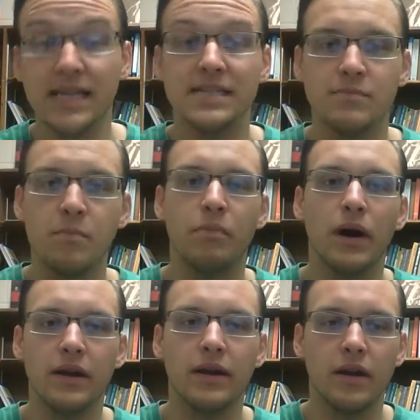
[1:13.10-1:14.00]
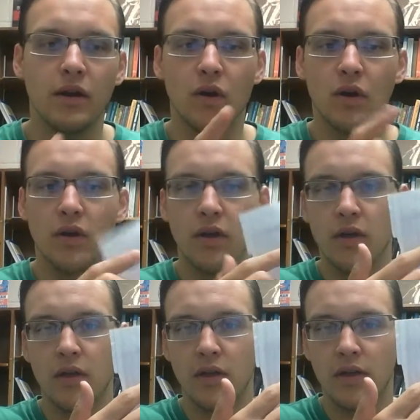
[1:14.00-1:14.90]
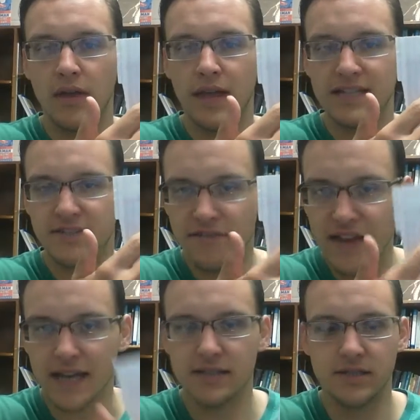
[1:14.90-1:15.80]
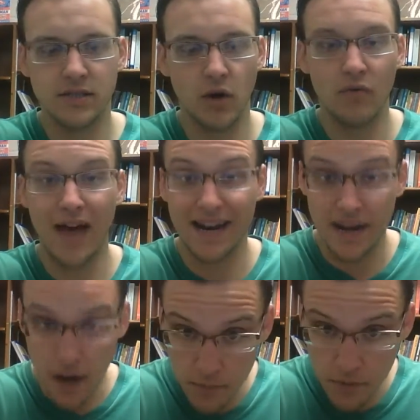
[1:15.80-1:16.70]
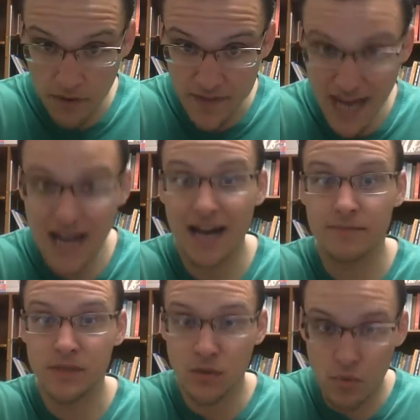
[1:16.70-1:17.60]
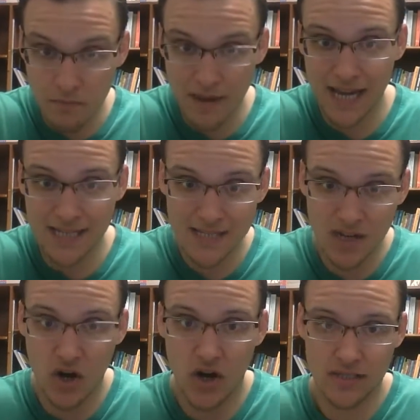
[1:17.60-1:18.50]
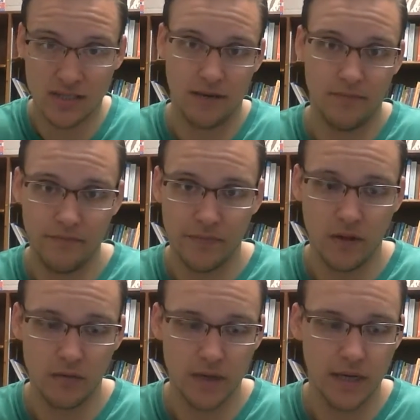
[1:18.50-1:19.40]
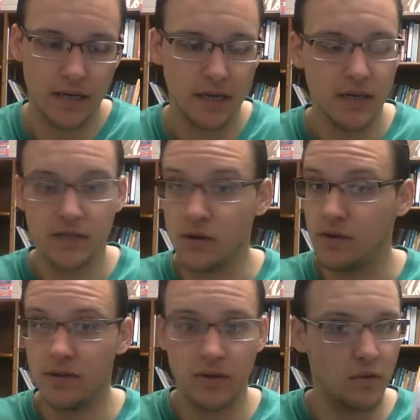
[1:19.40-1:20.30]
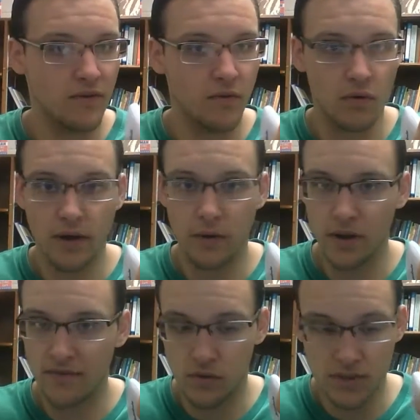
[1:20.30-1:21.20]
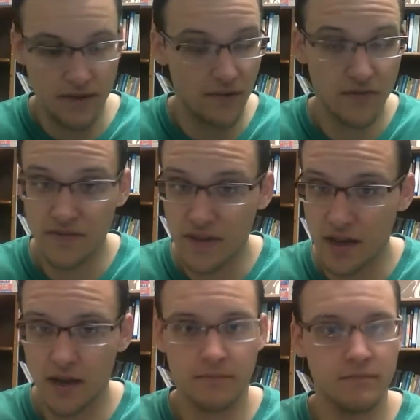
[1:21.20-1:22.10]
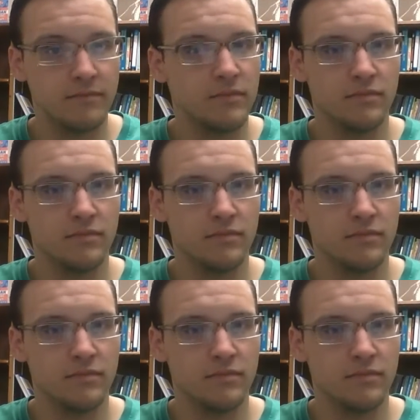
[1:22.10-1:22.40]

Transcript: it is, but it's fixed so that number of times remains constant. Okay, so you reinforce it every fifth time,